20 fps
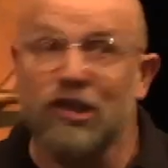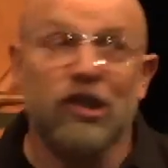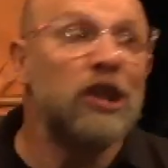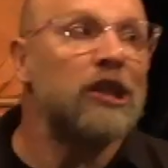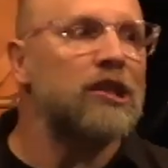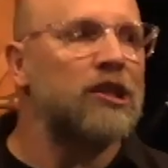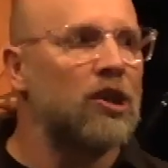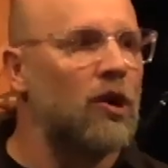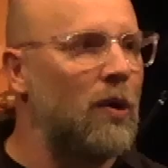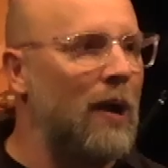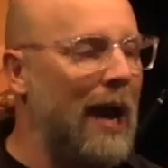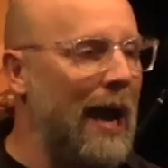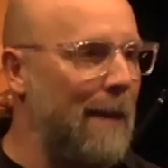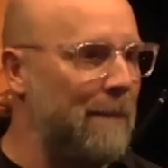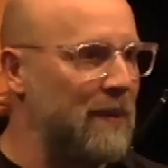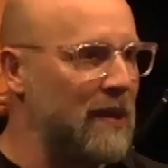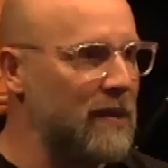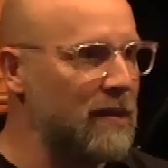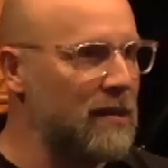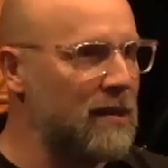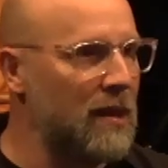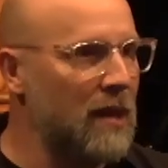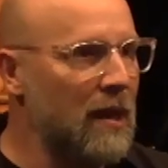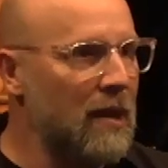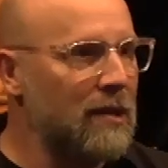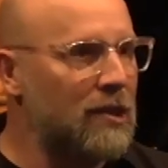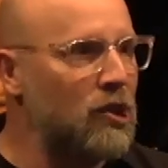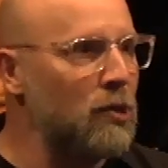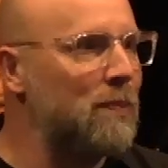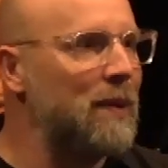just so happens
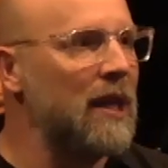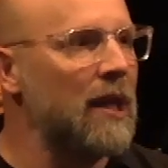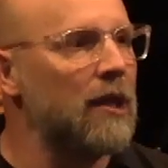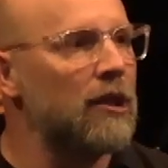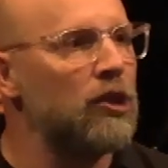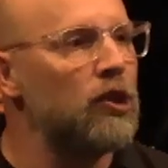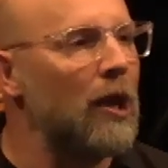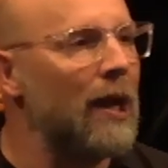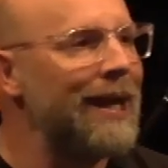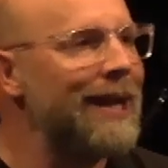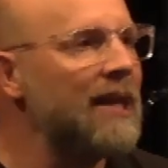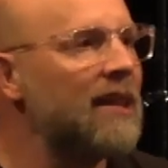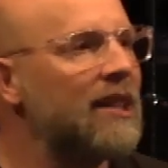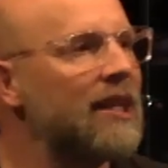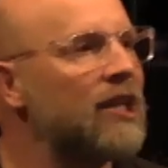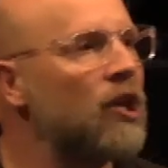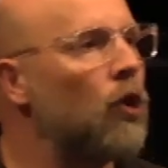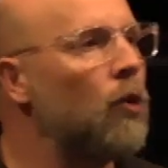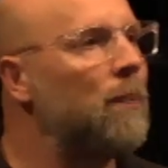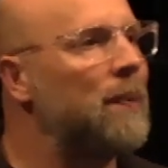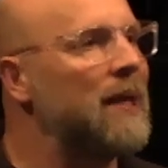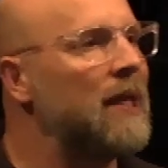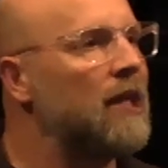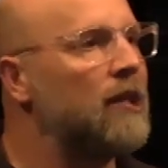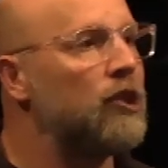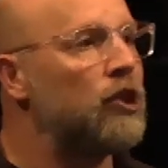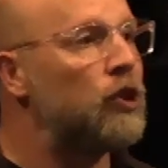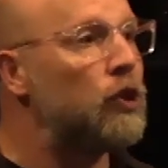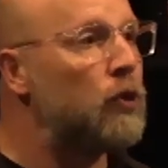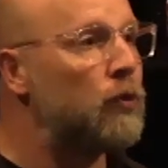to be an
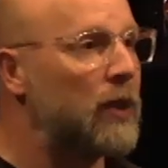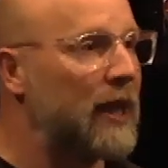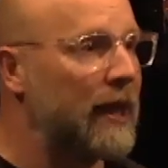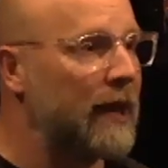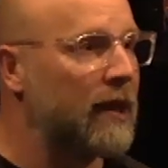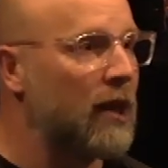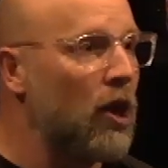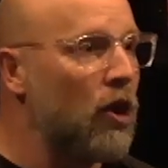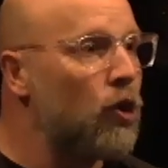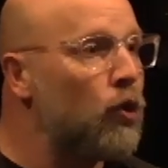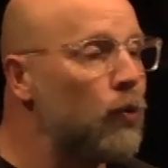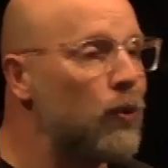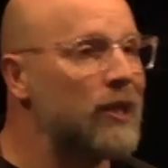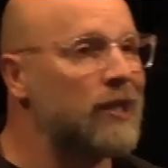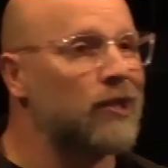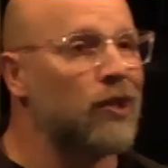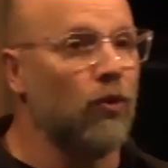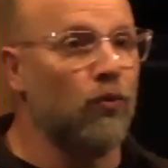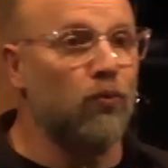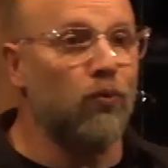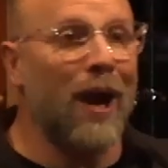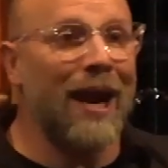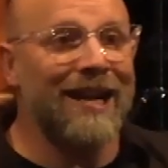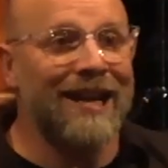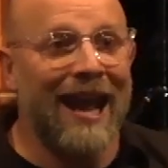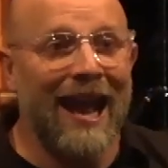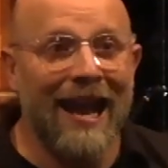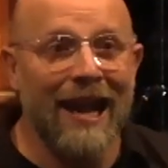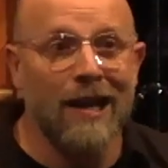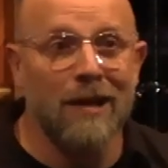Ethiopian eunuch who is the
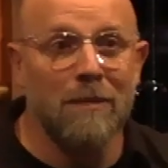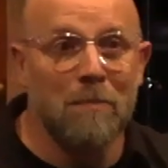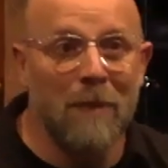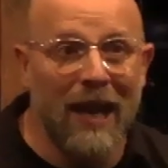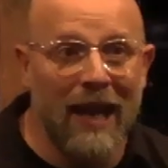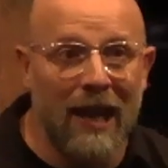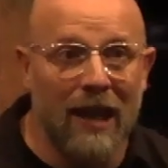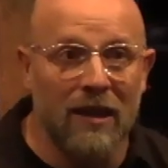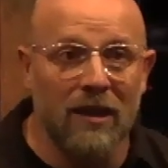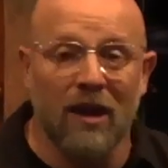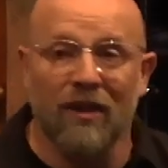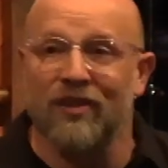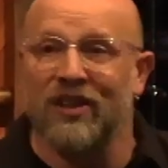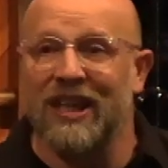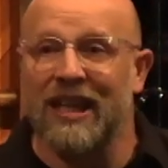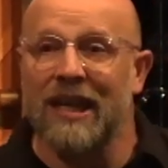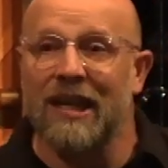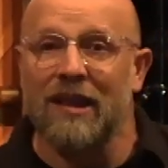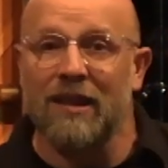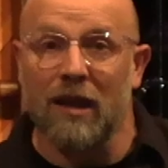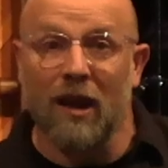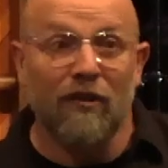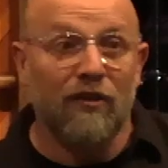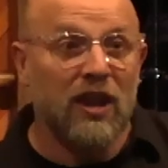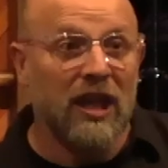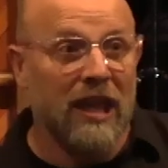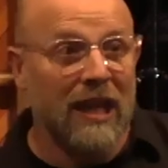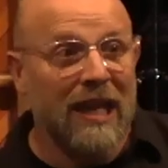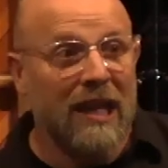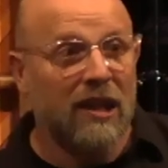right-hand man of
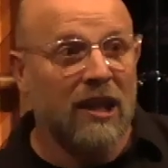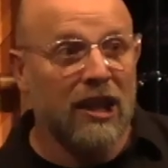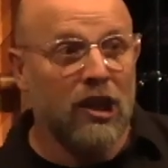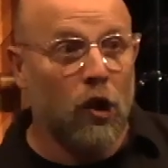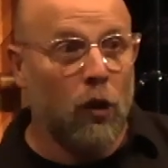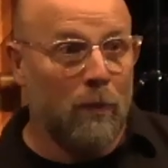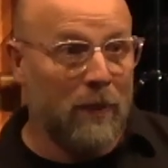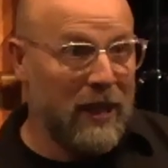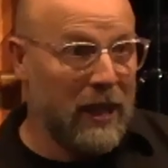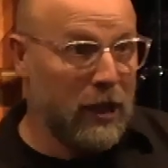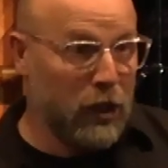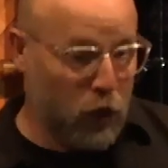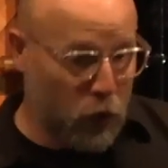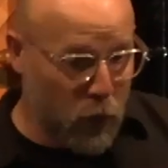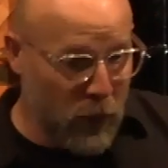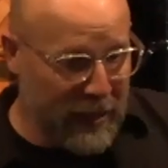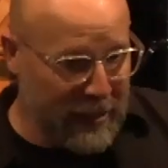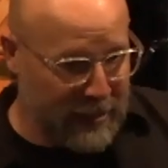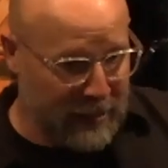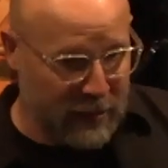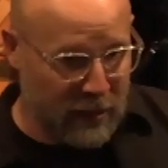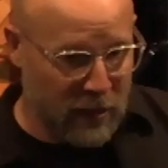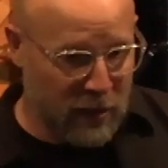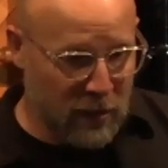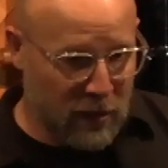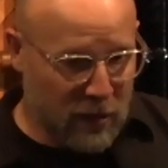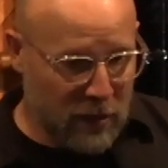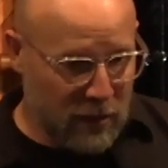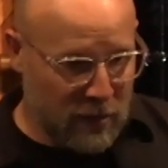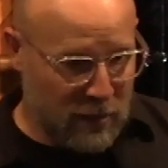the Ethiopian queen.
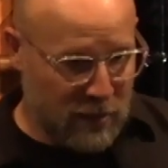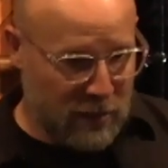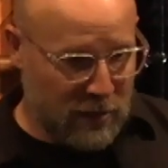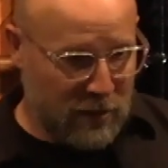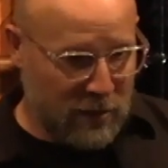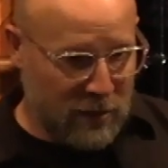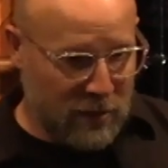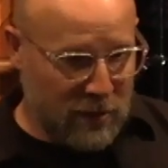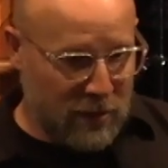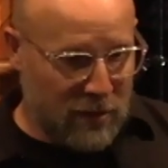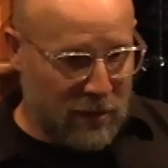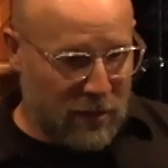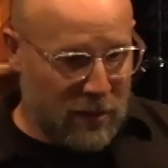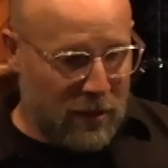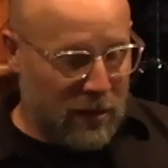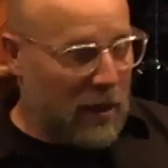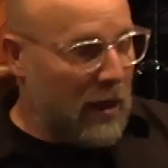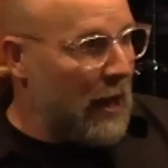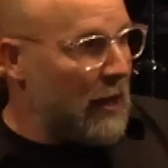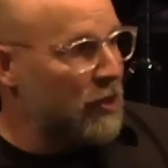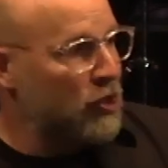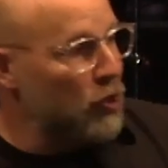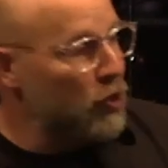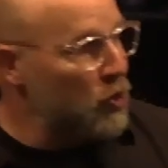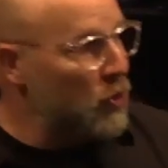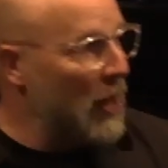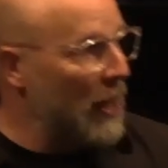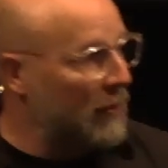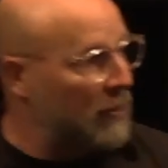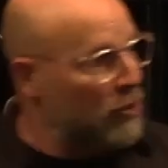And so
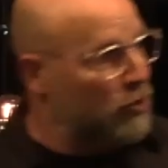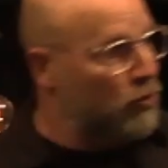you got